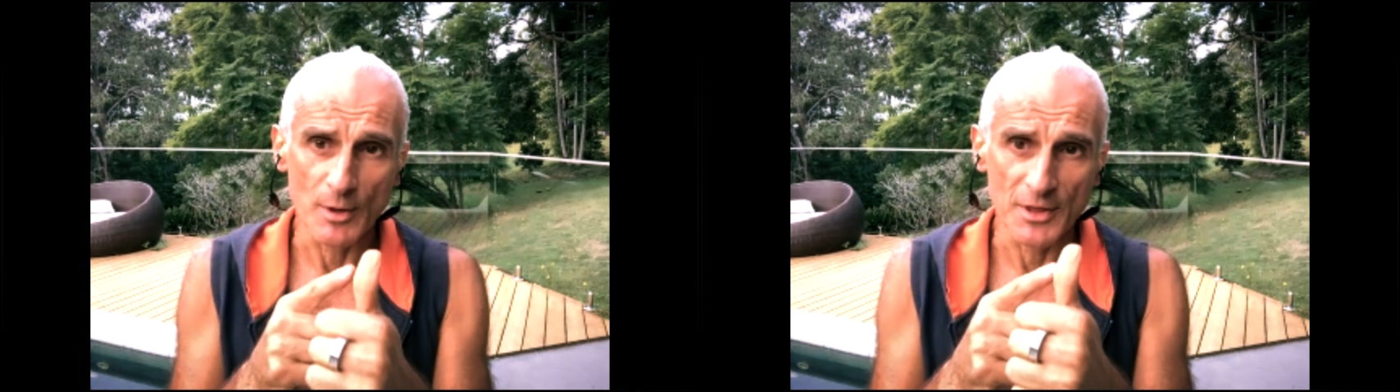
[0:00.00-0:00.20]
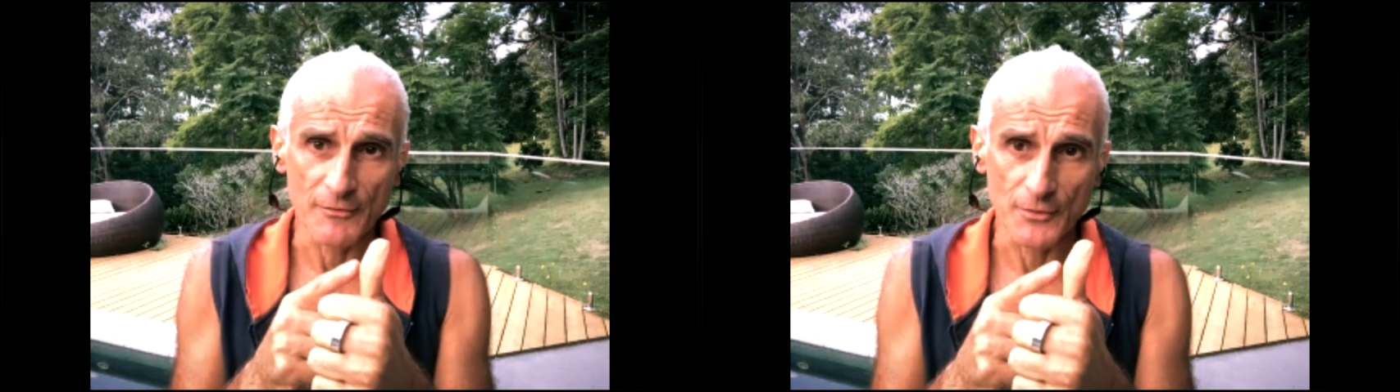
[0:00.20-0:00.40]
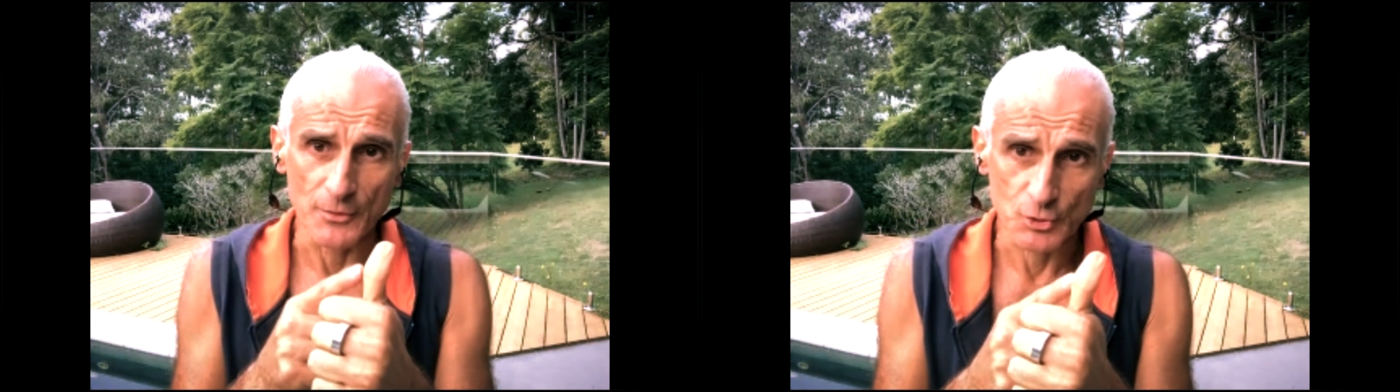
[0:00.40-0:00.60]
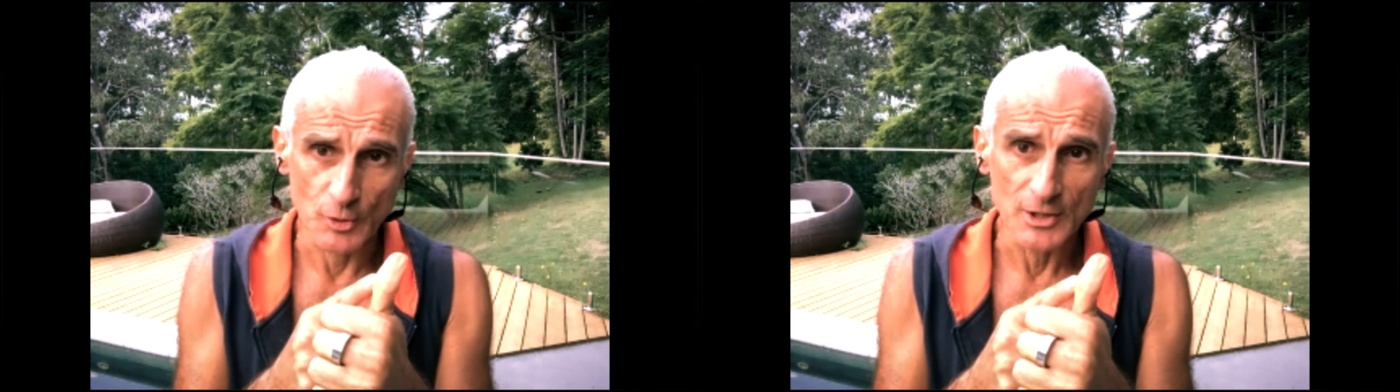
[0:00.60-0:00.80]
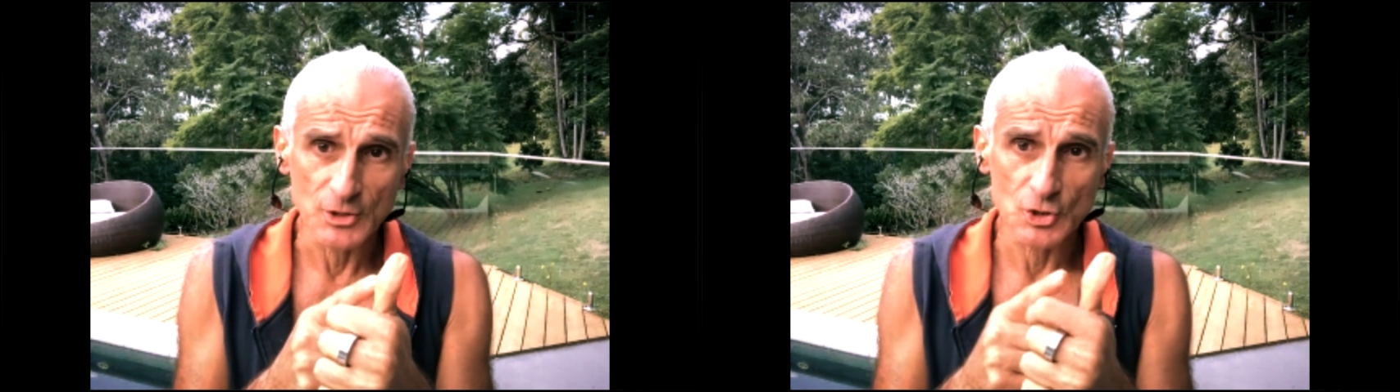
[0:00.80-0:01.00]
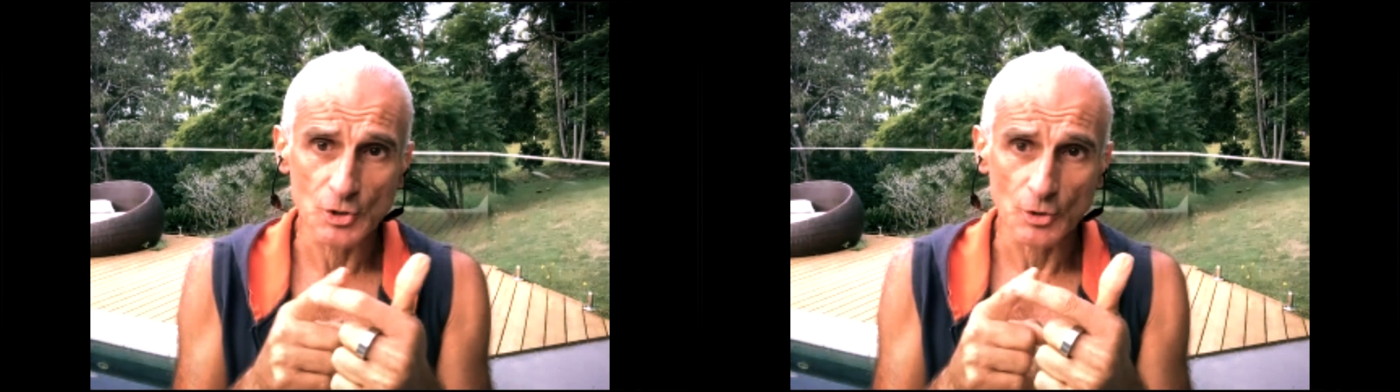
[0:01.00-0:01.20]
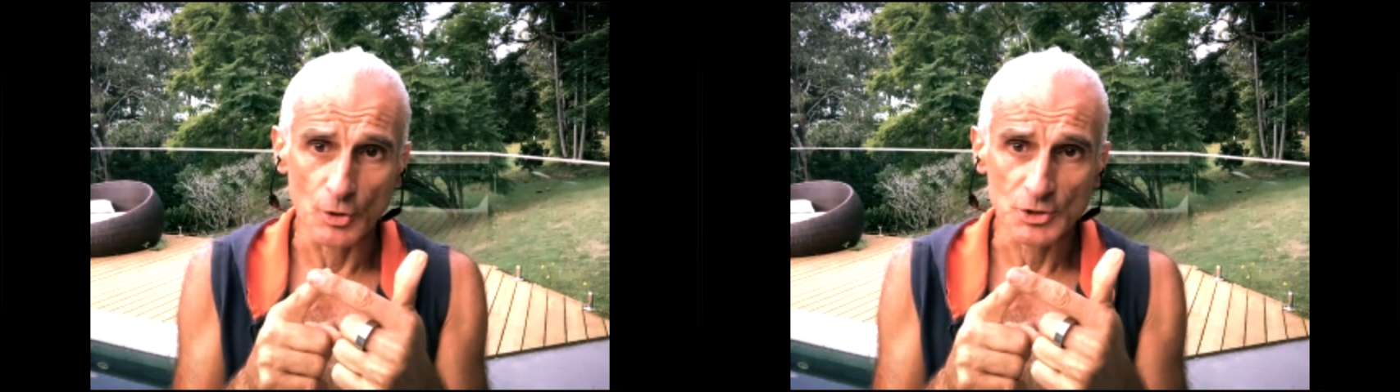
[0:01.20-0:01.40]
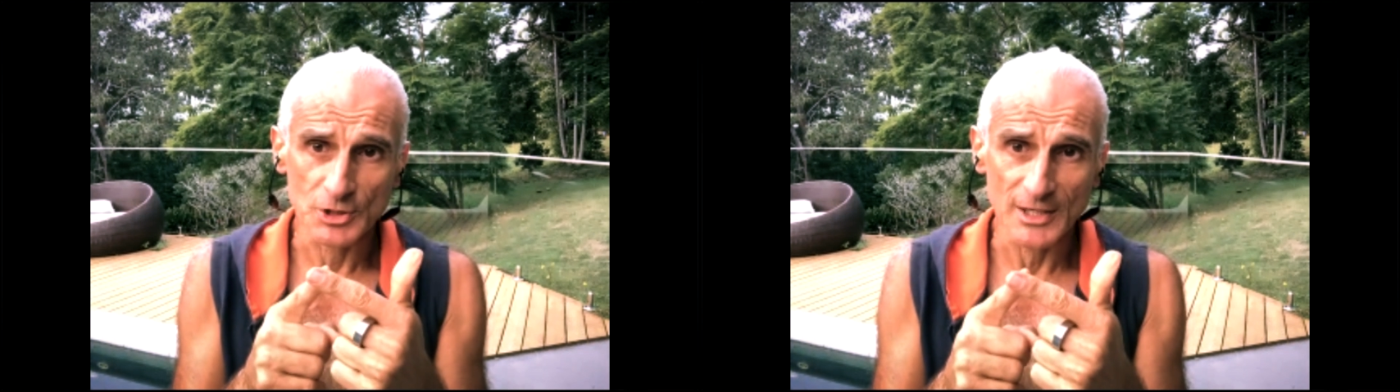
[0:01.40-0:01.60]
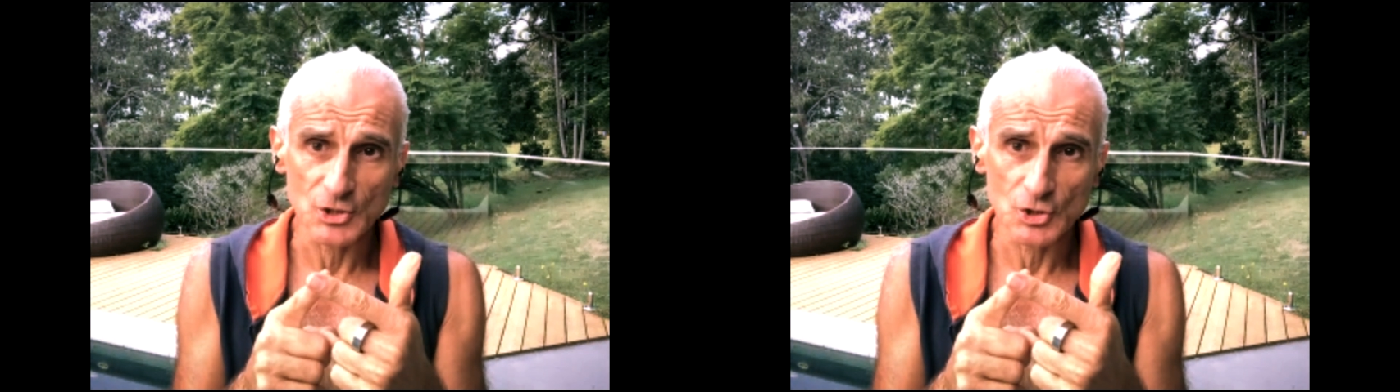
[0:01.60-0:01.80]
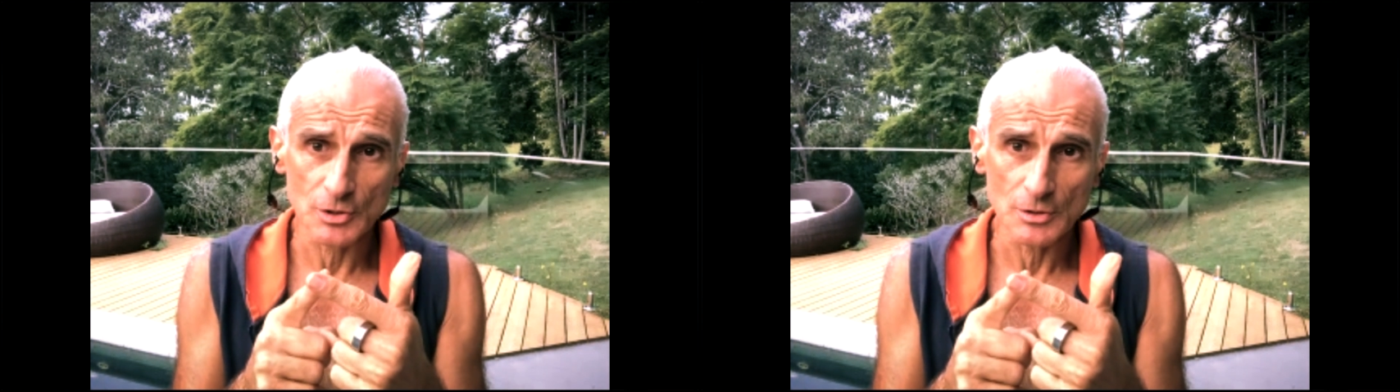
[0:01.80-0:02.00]
where they feel stretch or
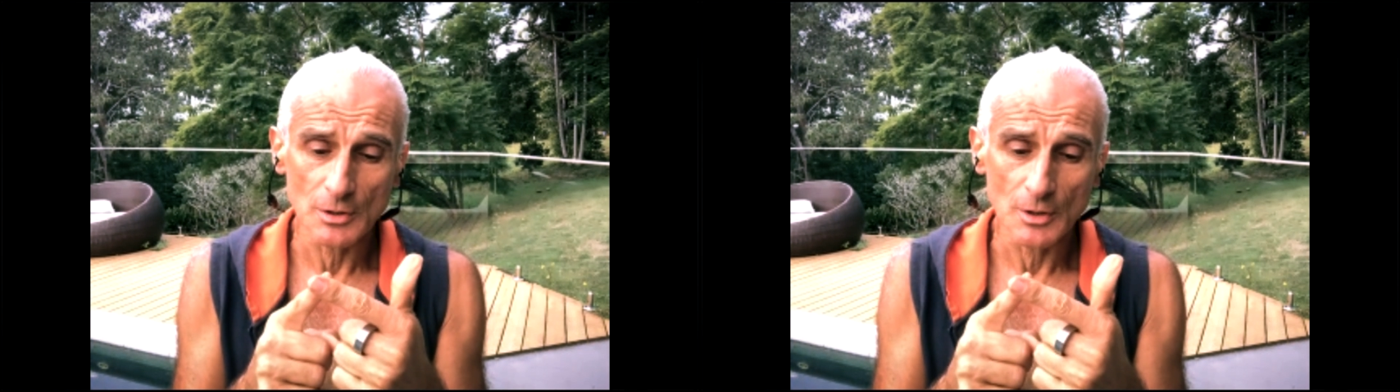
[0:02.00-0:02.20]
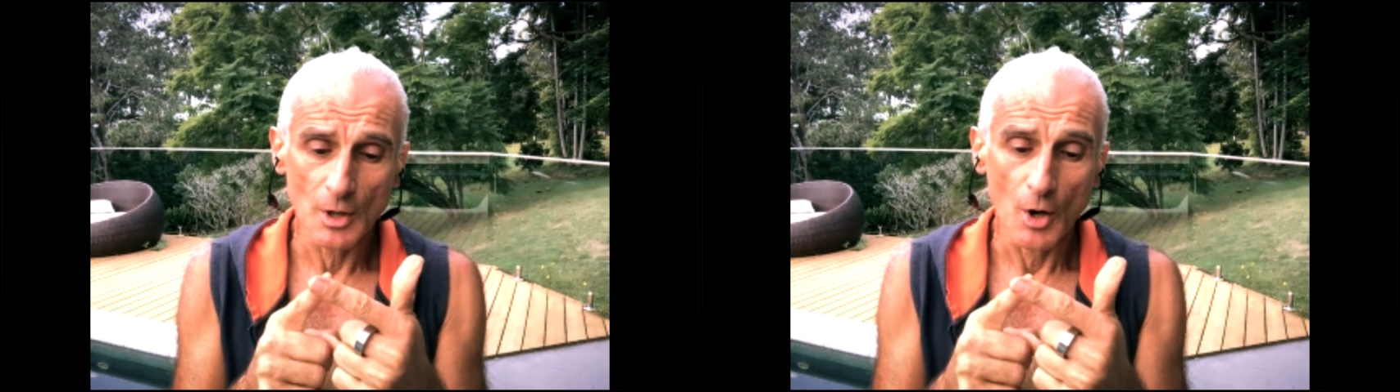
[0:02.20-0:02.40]
tension,